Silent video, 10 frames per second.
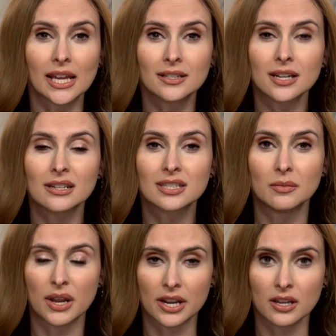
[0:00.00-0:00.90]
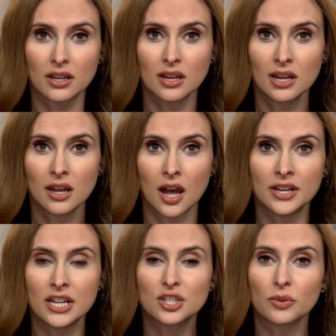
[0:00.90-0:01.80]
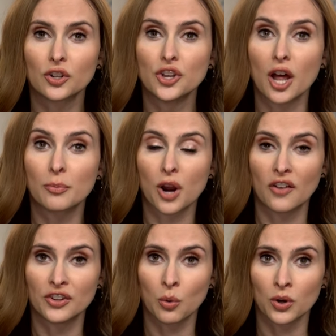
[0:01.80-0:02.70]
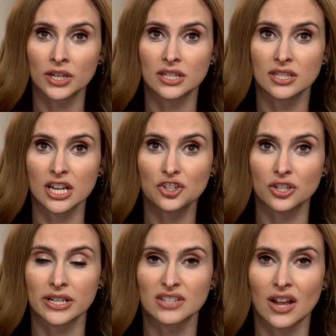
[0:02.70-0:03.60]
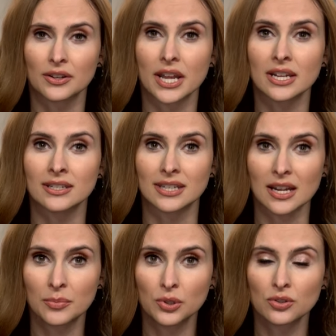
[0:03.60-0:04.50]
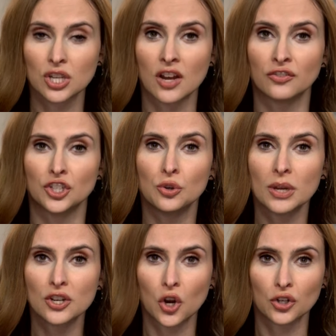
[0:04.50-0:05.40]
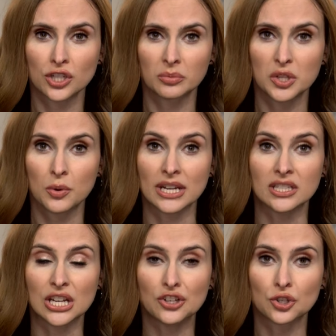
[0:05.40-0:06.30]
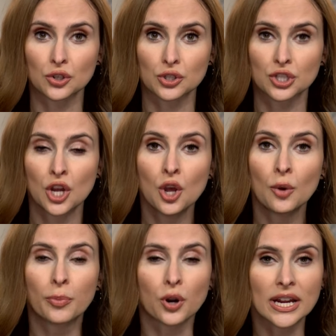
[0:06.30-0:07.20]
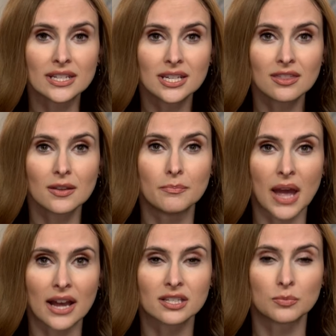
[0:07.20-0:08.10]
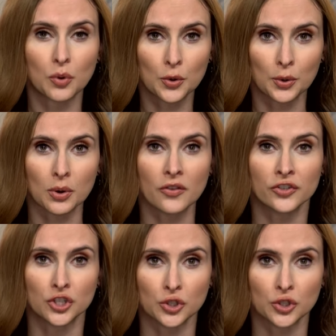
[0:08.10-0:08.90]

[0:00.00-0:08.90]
anti Semitic. An Israel nonprofit organization has found examples of UNRWA teachers praising the mass murder of